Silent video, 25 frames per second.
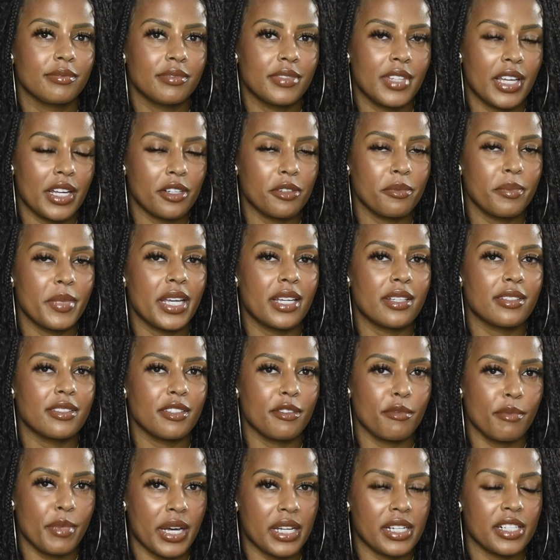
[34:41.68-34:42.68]
that'll make
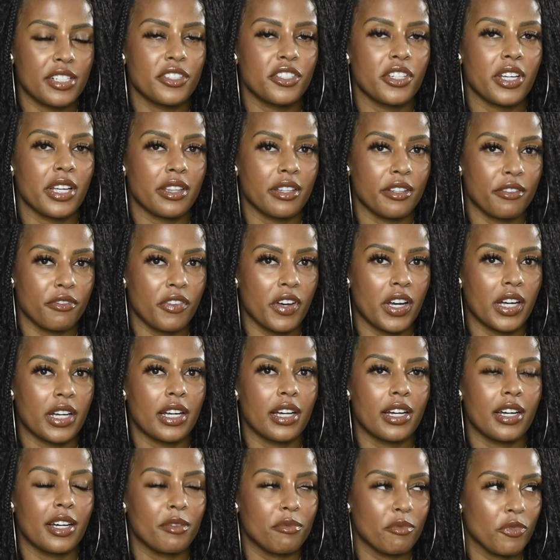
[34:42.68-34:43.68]
somebody shut the fuck
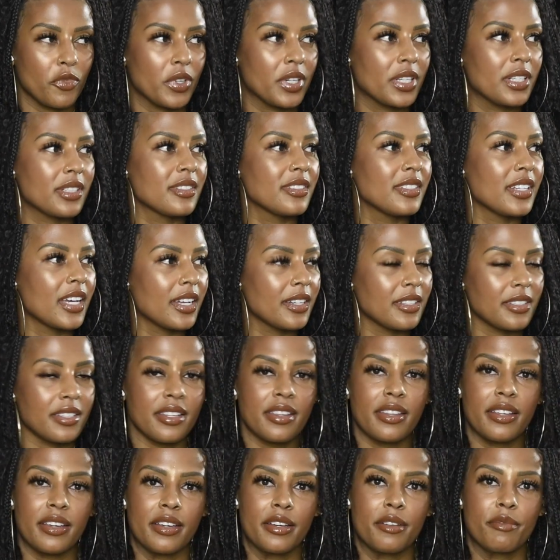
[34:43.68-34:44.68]
up when it's done
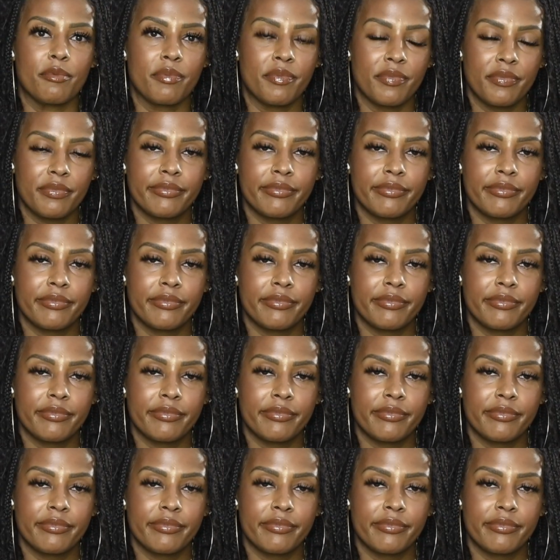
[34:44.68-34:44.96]
to them.